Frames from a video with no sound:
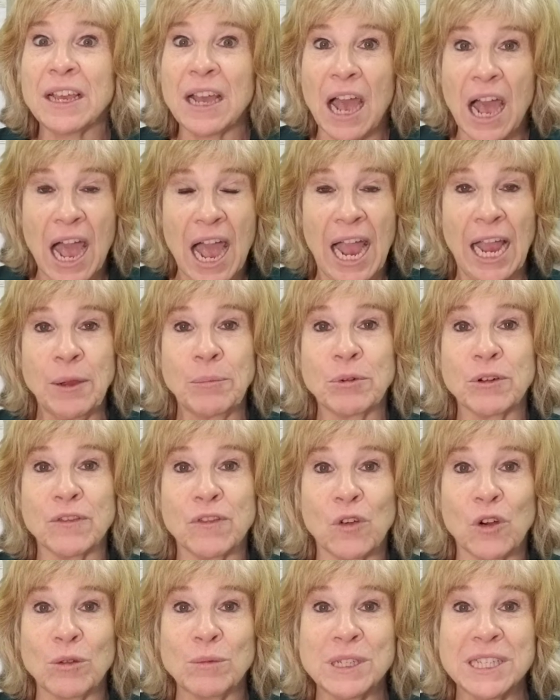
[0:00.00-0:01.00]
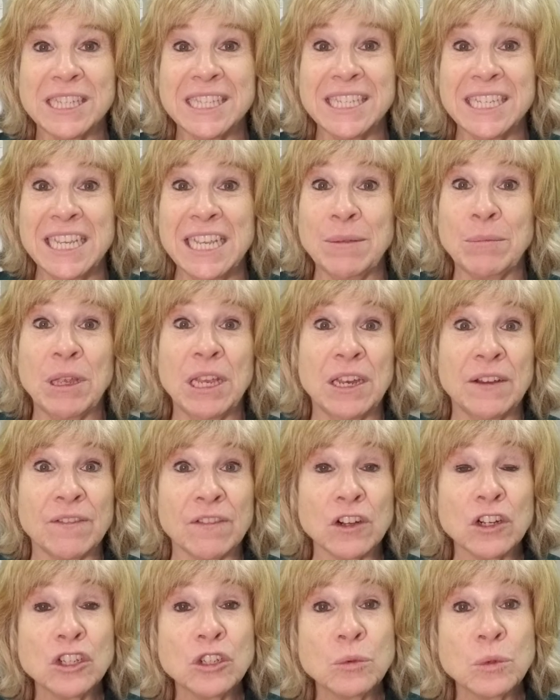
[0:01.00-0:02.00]
a high performance team and a
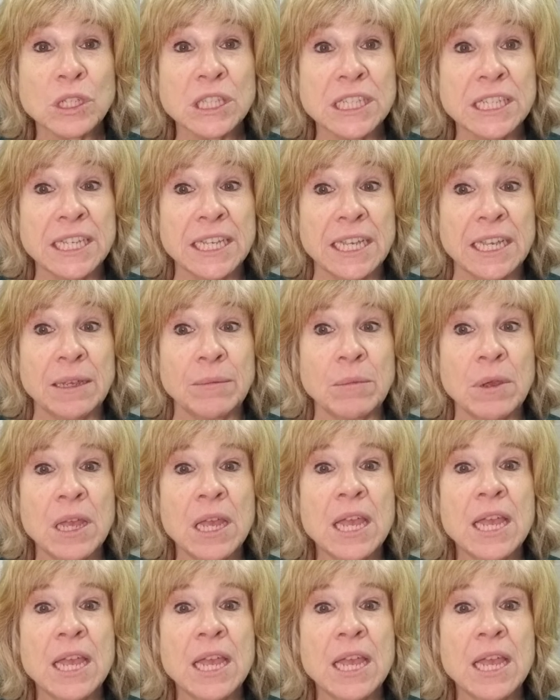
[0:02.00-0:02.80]
virtual team